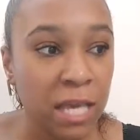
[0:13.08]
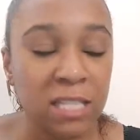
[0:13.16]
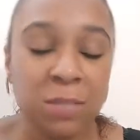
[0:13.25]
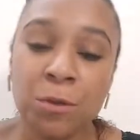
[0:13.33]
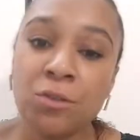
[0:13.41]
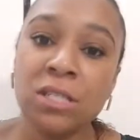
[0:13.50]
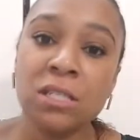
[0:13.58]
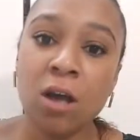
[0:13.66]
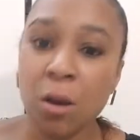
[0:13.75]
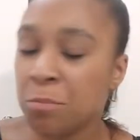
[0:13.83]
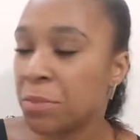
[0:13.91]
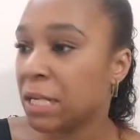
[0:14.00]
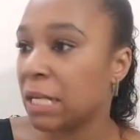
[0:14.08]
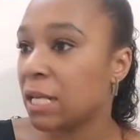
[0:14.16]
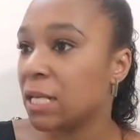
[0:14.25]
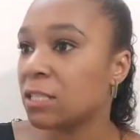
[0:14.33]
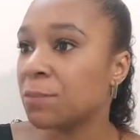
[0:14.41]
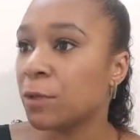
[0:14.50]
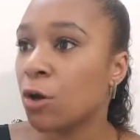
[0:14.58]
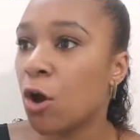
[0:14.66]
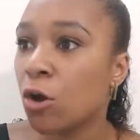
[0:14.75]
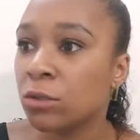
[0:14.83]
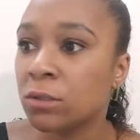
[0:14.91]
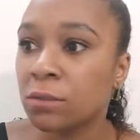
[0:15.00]
expose this company, it's
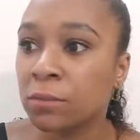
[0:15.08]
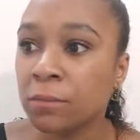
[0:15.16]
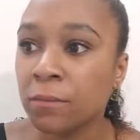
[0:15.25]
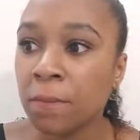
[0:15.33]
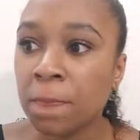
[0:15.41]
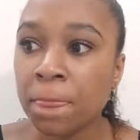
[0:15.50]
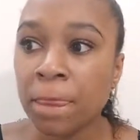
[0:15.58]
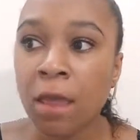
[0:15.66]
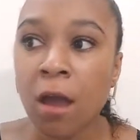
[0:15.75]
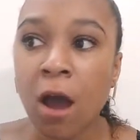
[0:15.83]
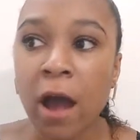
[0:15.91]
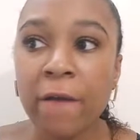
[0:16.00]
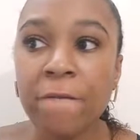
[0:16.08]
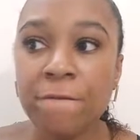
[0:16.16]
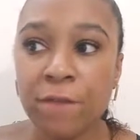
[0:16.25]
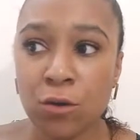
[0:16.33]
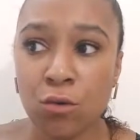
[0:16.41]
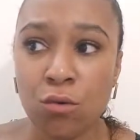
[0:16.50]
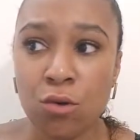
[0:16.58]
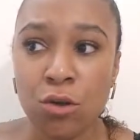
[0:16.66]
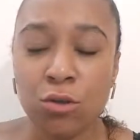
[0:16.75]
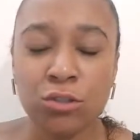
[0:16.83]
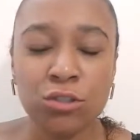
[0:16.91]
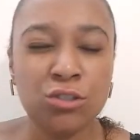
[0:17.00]
because I feel
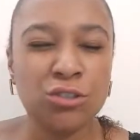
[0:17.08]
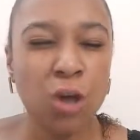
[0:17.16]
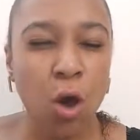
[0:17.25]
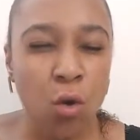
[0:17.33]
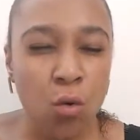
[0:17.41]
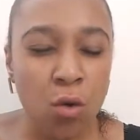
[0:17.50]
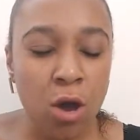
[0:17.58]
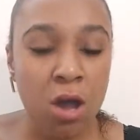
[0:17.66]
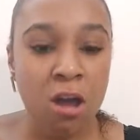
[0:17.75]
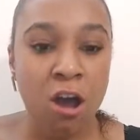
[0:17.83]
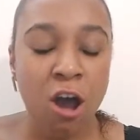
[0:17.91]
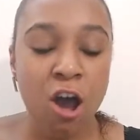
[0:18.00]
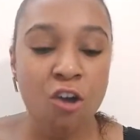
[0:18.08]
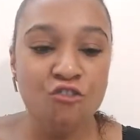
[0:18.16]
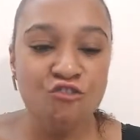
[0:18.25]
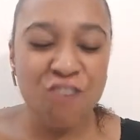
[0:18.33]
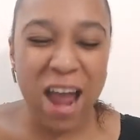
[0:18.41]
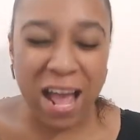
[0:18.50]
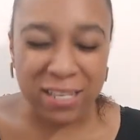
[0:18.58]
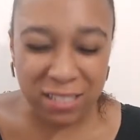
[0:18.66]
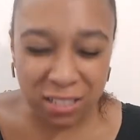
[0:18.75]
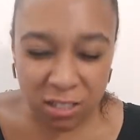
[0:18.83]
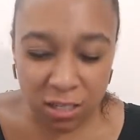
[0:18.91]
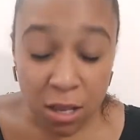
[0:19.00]
so
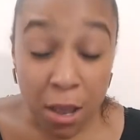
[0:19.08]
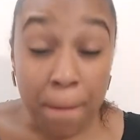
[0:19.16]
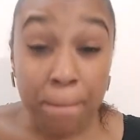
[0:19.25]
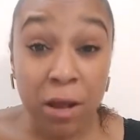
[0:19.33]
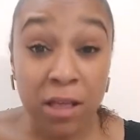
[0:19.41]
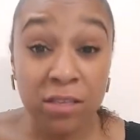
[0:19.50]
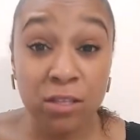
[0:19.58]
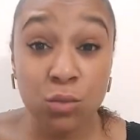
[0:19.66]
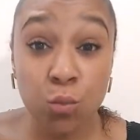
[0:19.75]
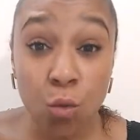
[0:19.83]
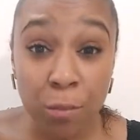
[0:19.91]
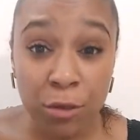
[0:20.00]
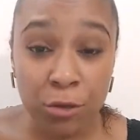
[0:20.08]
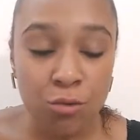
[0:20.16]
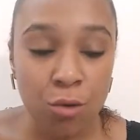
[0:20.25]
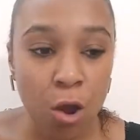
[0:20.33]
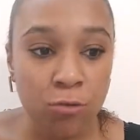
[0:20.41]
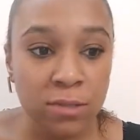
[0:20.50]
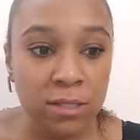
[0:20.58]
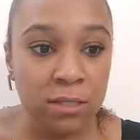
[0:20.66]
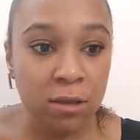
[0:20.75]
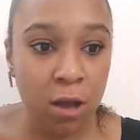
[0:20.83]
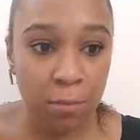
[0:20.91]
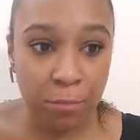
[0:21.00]
harassed by this woman who owns
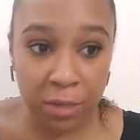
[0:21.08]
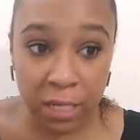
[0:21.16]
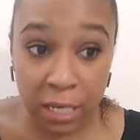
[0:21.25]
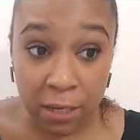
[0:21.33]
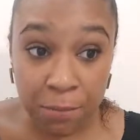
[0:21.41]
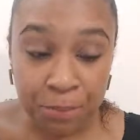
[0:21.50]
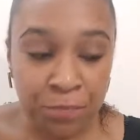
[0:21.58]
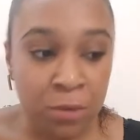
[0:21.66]
this company.